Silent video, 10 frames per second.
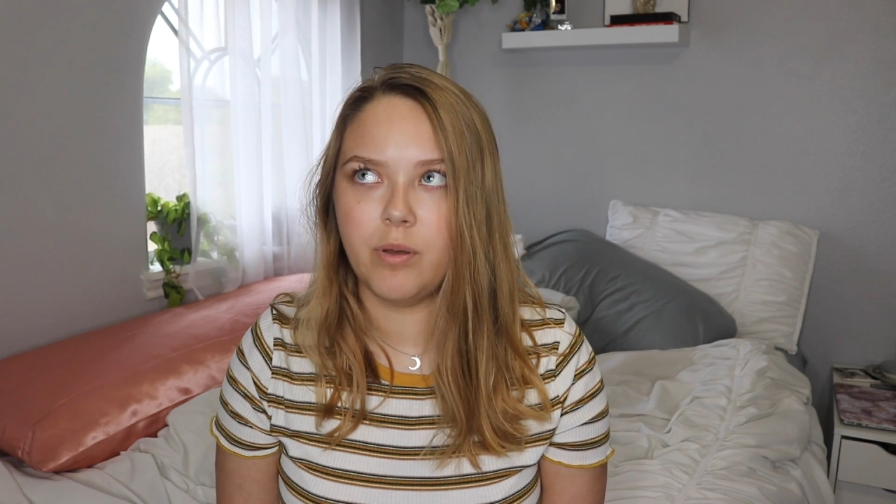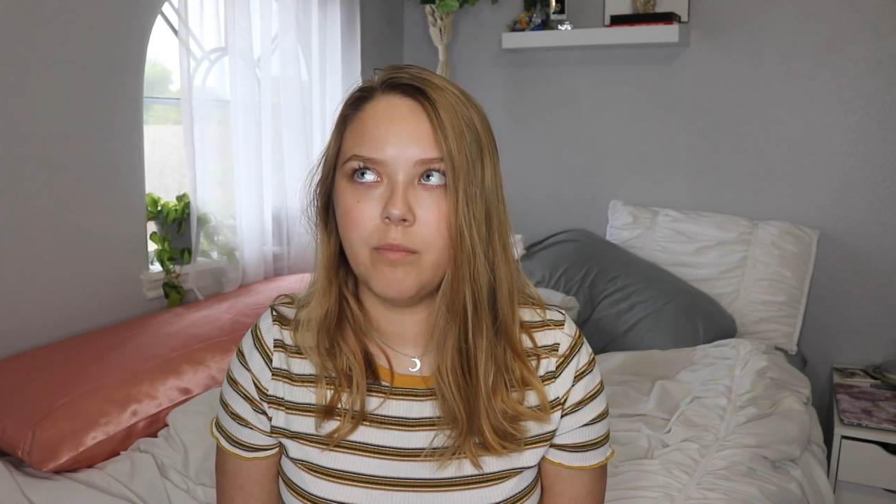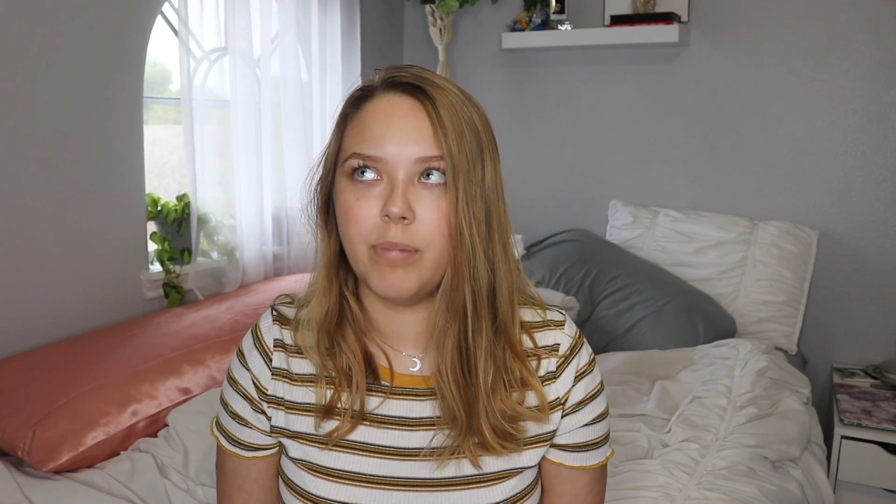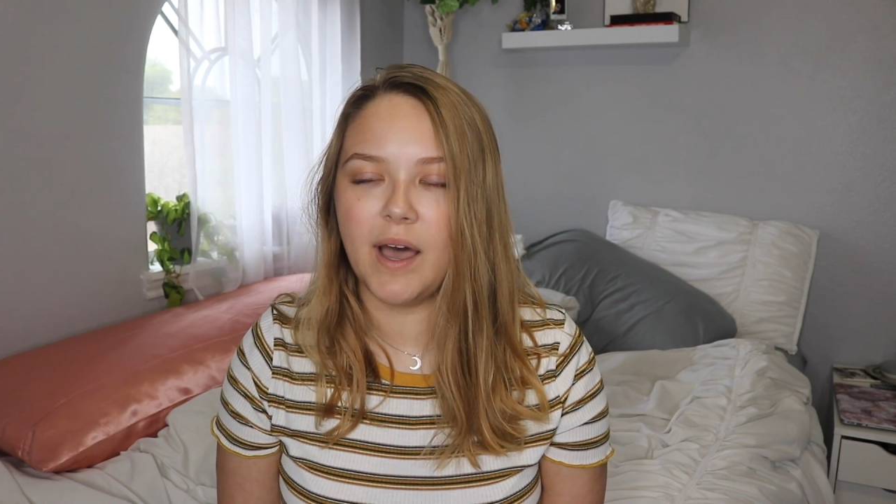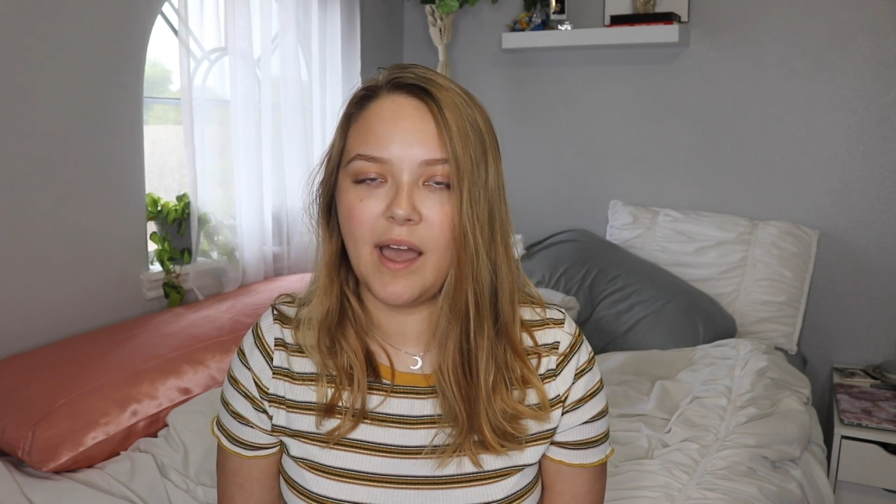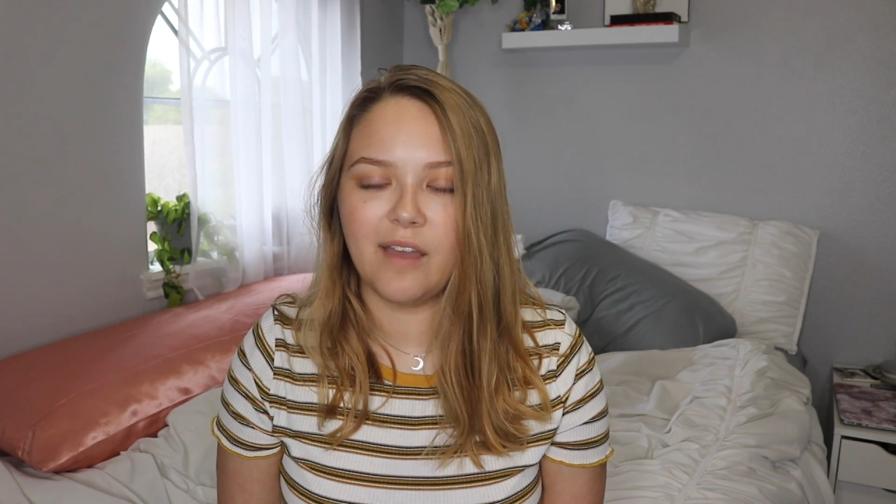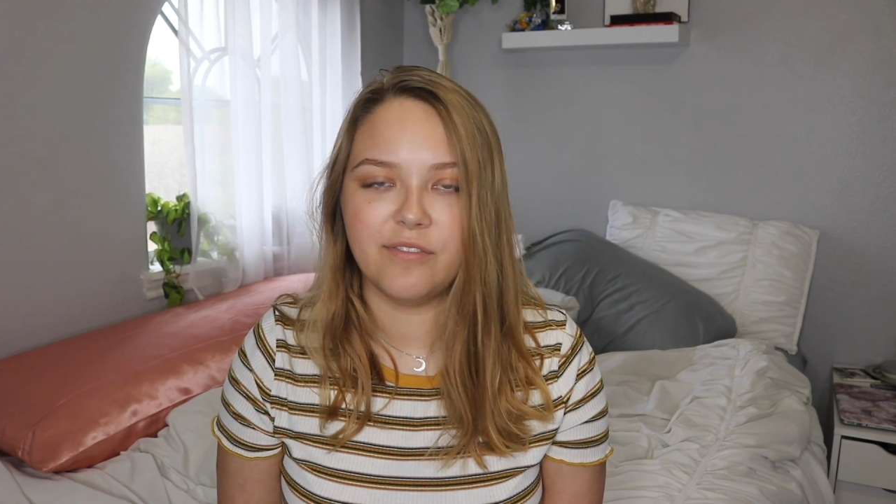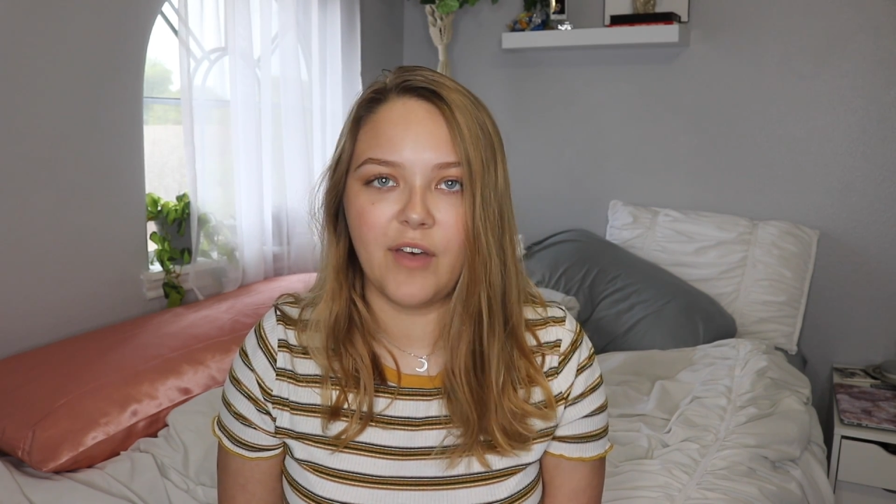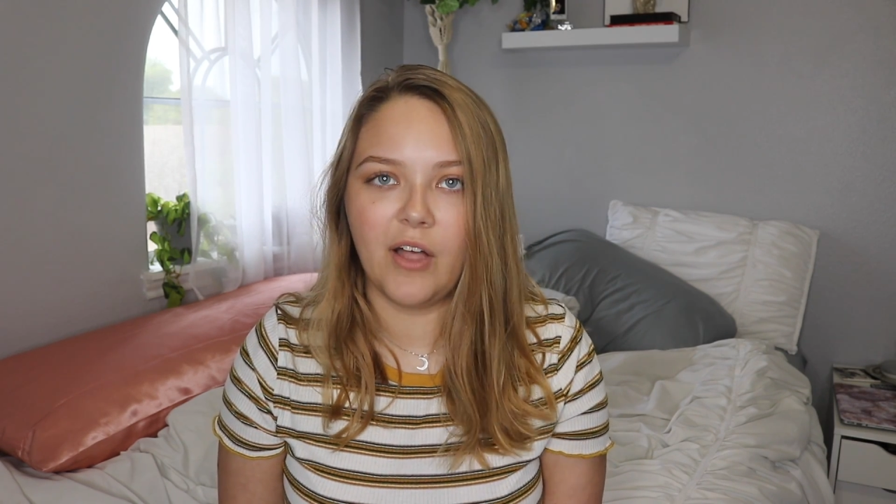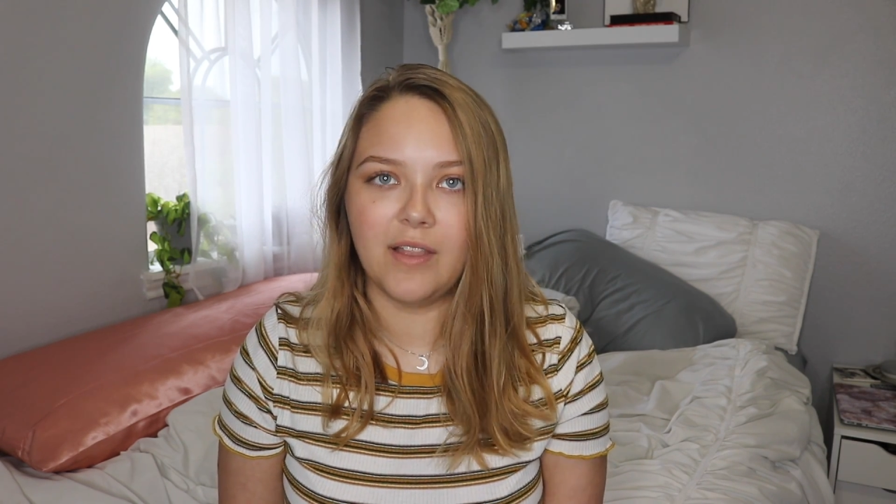but I
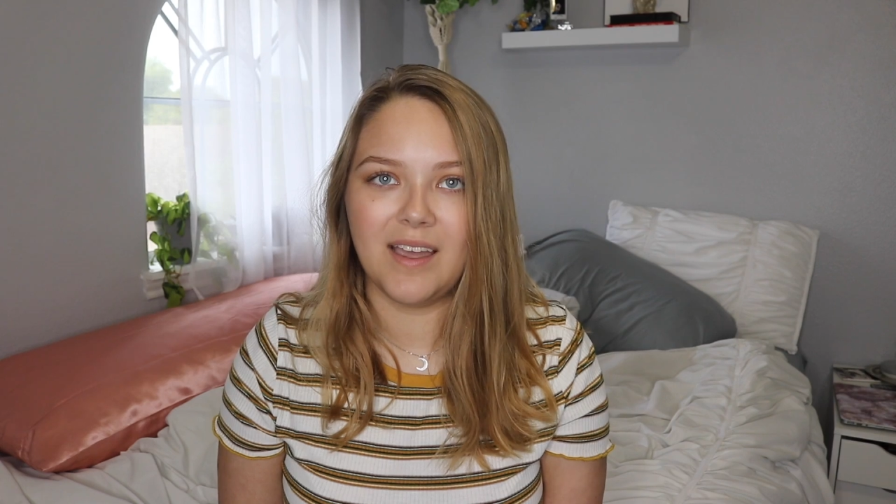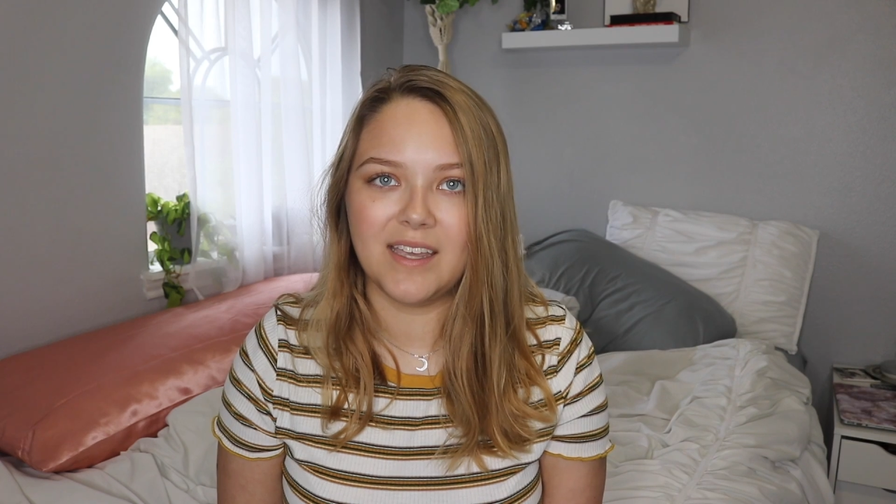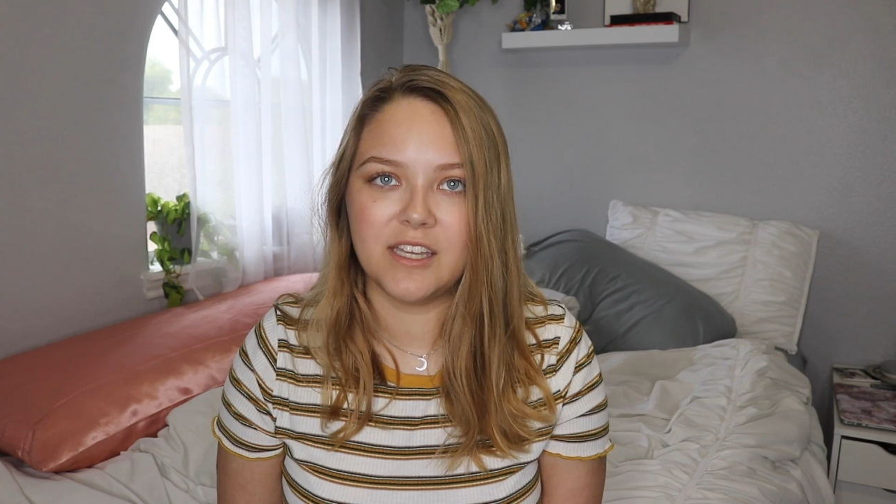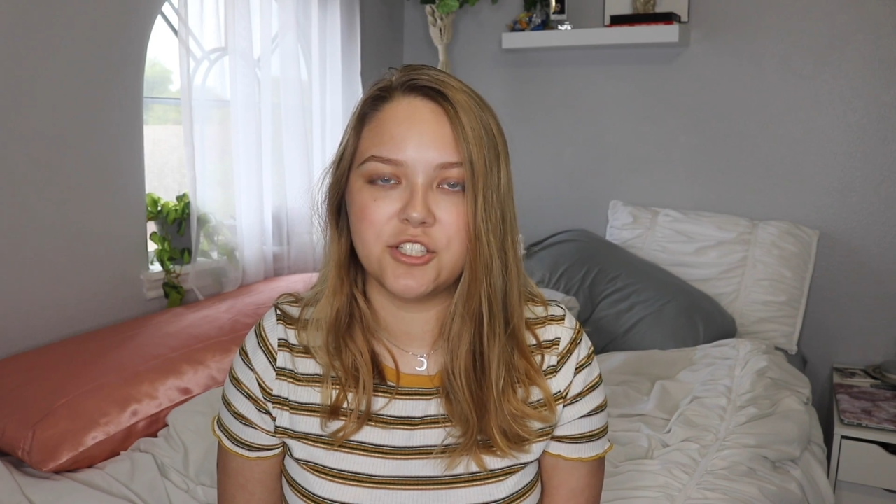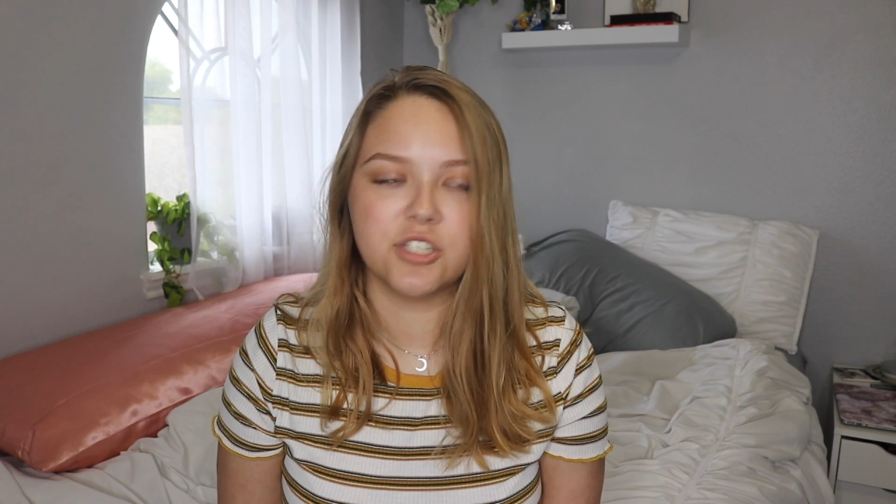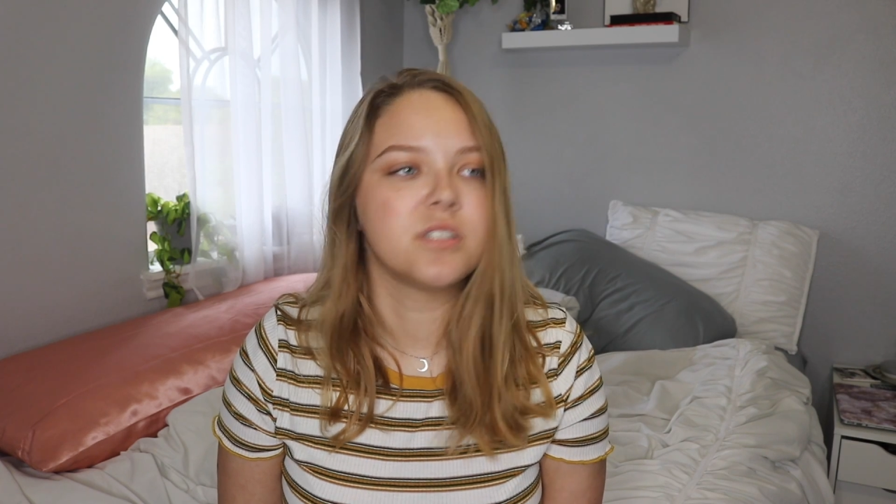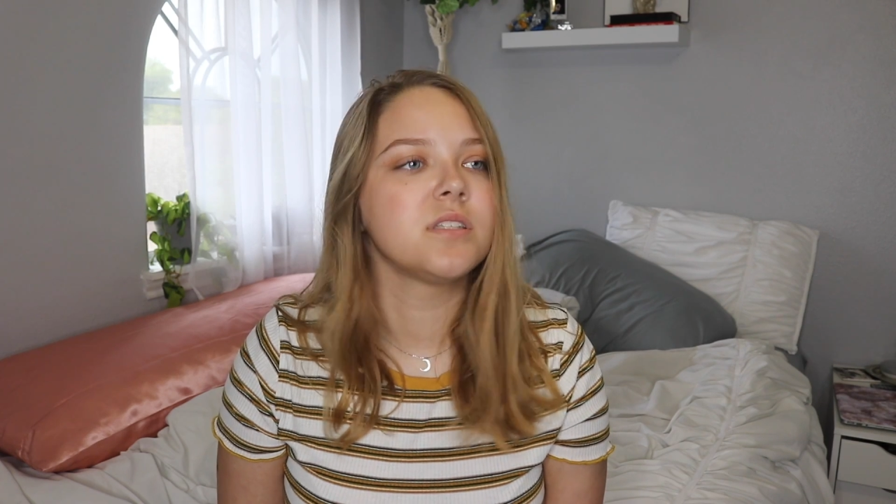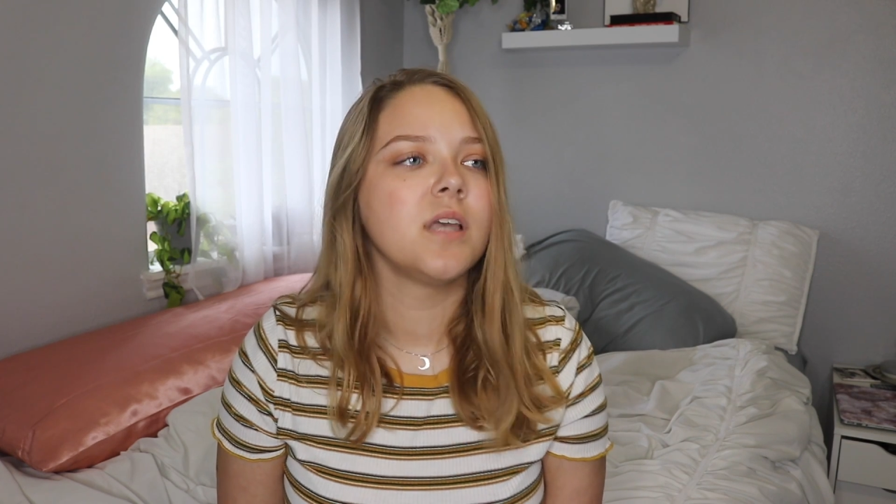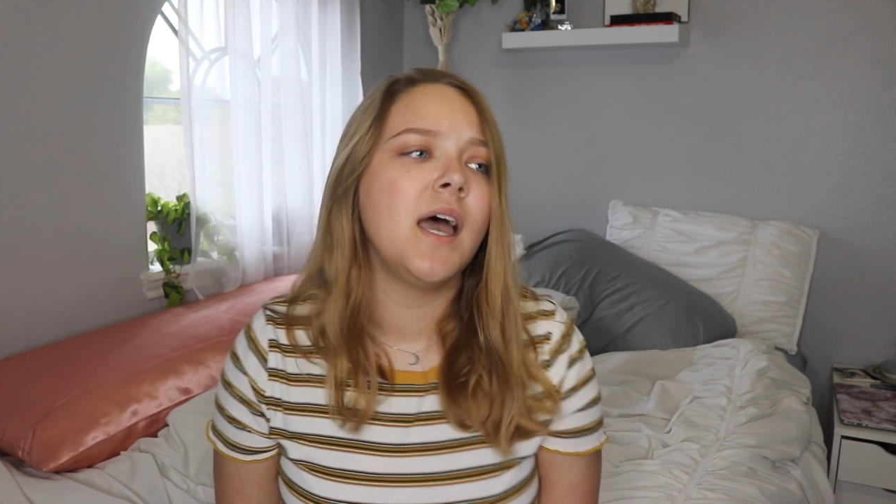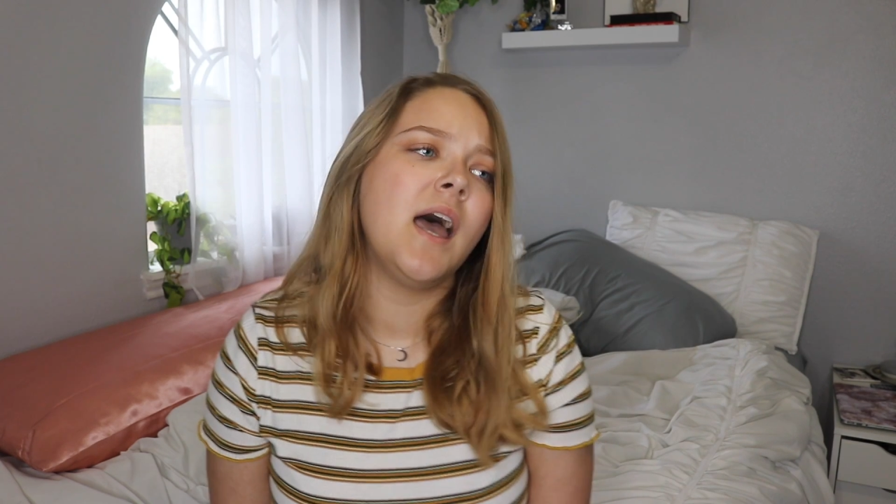felt like it
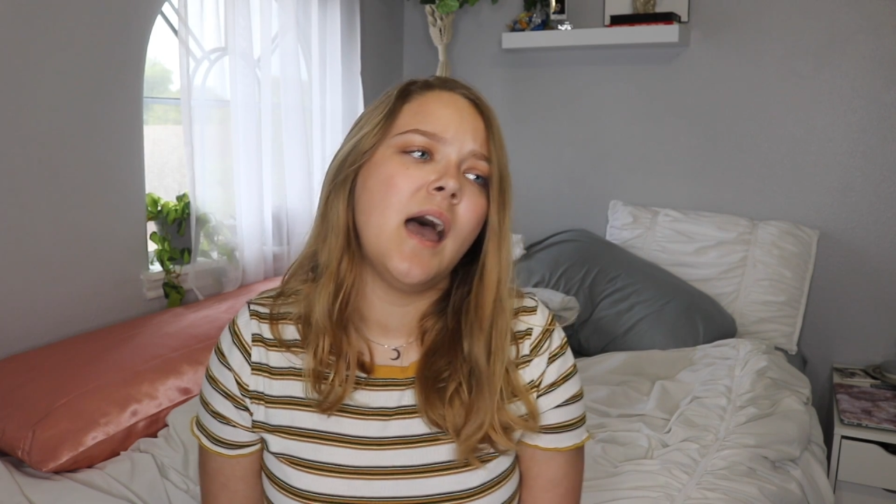just,